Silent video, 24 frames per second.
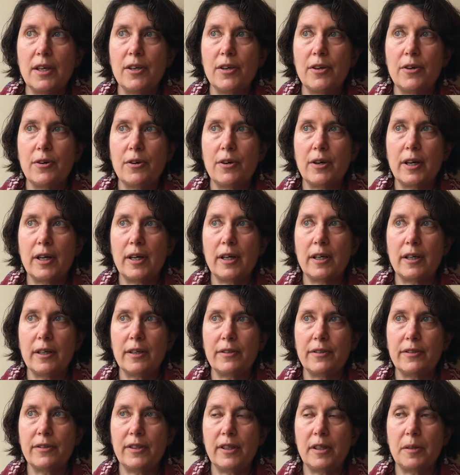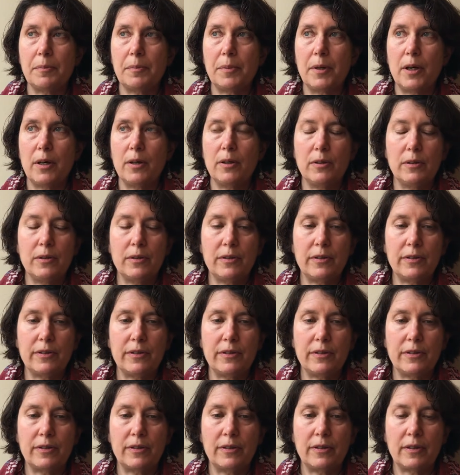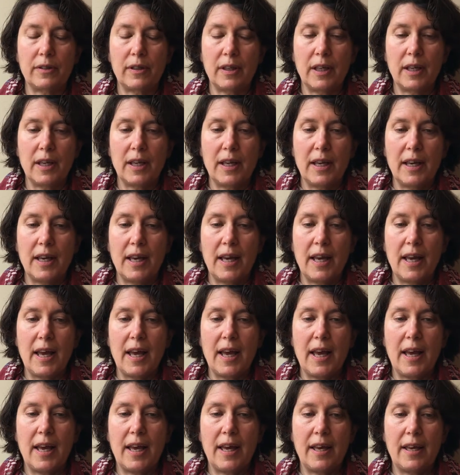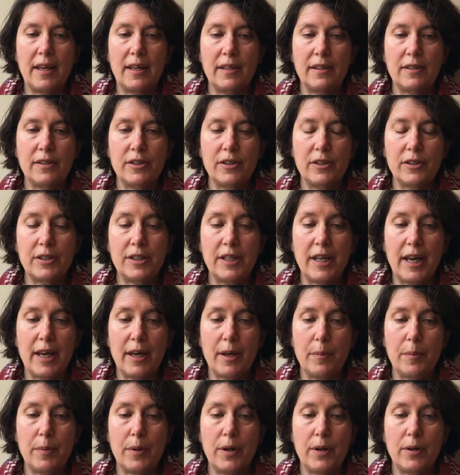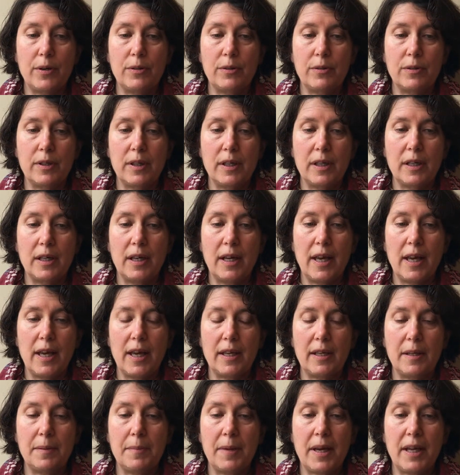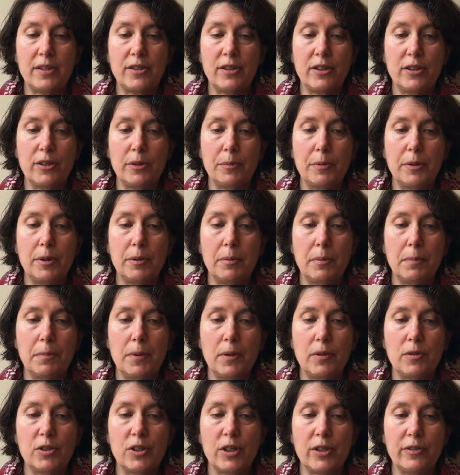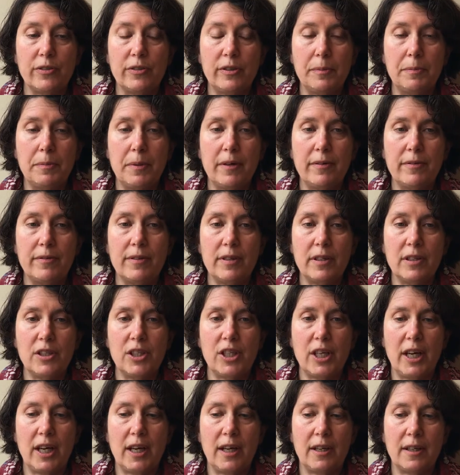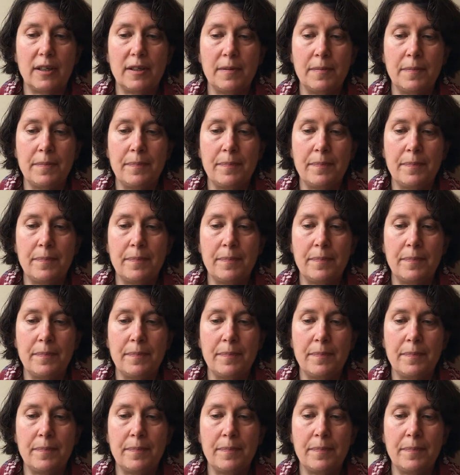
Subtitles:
your sit bones and your tailbone, and imagine your pubic bone just above the chair,